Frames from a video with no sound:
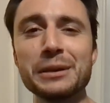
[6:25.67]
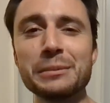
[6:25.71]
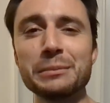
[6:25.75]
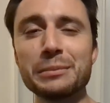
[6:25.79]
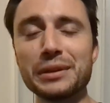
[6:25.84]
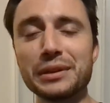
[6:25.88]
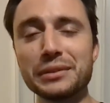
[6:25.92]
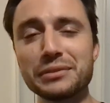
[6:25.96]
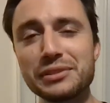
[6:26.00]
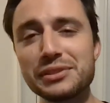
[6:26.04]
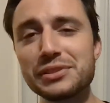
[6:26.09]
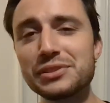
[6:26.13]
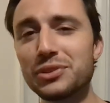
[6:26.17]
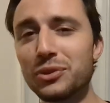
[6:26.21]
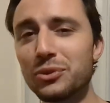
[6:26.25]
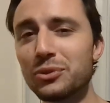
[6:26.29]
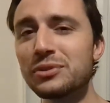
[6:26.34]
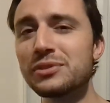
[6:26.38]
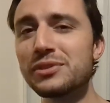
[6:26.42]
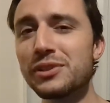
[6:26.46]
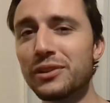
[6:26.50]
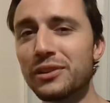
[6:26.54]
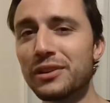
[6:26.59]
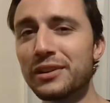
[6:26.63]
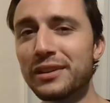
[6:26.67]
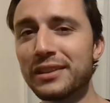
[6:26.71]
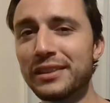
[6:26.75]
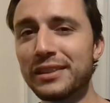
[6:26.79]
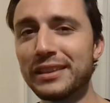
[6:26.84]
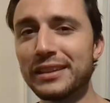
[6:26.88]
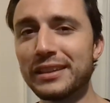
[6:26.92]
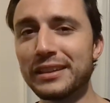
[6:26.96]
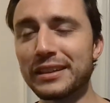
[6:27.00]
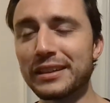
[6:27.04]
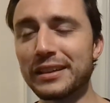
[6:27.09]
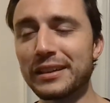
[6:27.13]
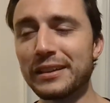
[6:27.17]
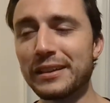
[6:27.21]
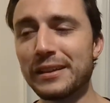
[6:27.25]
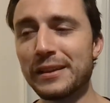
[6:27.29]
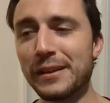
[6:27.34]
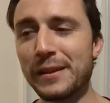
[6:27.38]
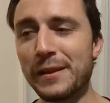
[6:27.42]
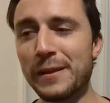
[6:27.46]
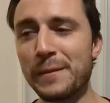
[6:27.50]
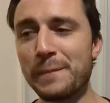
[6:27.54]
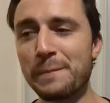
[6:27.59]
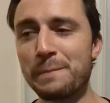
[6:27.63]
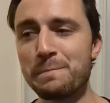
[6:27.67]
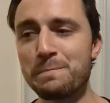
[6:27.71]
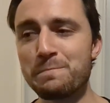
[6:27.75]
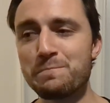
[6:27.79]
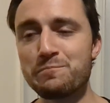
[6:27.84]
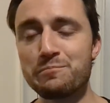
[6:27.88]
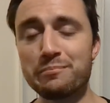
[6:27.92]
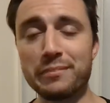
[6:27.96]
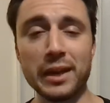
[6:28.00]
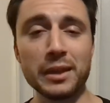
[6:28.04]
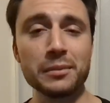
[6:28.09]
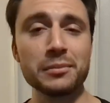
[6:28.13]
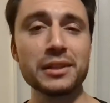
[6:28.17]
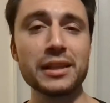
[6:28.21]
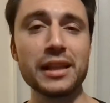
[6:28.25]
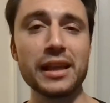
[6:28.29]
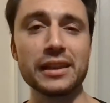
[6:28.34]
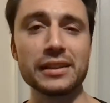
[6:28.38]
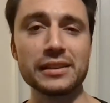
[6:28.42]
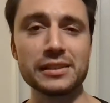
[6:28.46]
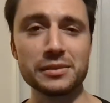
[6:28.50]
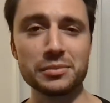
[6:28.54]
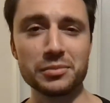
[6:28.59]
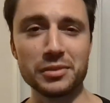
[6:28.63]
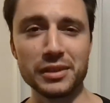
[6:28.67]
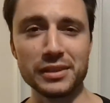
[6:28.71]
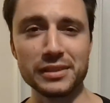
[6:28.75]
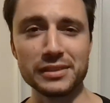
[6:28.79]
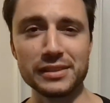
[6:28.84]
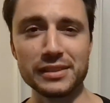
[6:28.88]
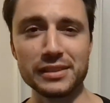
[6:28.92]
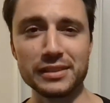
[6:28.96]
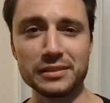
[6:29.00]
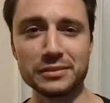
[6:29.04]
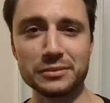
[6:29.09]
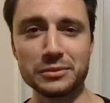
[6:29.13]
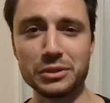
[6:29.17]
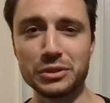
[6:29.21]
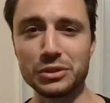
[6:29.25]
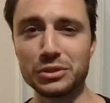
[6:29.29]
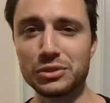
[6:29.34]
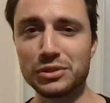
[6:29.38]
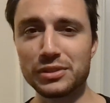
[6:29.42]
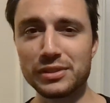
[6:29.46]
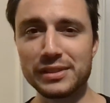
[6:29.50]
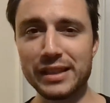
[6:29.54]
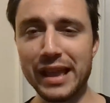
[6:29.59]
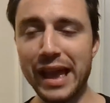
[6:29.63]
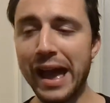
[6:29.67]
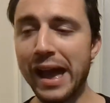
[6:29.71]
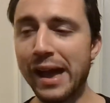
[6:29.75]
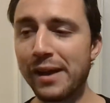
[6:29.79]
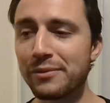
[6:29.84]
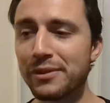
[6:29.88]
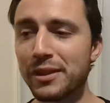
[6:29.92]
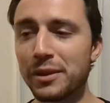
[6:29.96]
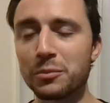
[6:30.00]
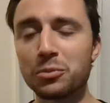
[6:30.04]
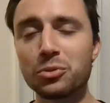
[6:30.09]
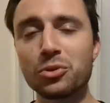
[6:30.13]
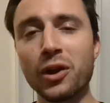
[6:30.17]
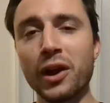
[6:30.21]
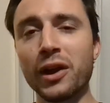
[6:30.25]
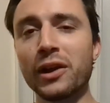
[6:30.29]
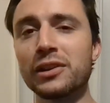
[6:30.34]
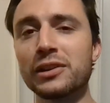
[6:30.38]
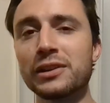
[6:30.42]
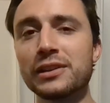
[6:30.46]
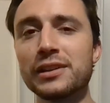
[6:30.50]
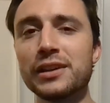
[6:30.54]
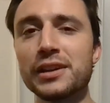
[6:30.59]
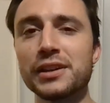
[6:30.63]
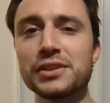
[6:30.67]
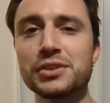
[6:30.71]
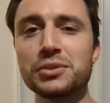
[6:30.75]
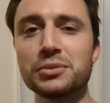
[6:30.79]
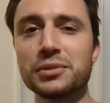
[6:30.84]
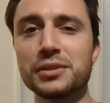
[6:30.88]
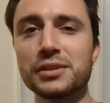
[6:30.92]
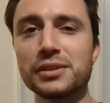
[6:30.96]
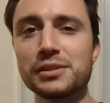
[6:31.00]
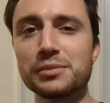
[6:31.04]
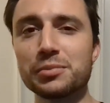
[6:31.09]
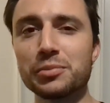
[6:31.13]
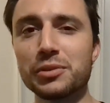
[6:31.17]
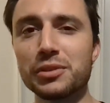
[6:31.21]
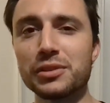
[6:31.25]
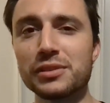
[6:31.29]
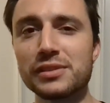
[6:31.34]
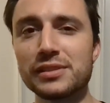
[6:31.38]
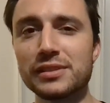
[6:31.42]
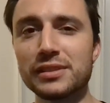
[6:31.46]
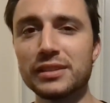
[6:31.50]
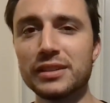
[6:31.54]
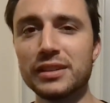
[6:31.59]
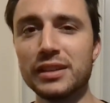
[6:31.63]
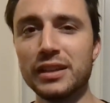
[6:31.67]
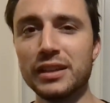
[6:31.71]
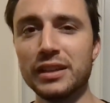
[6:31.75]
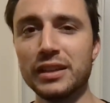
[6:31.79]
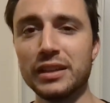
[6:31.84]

But if souls are a thing, maybe that explains it, where you just have that prior connection with this person.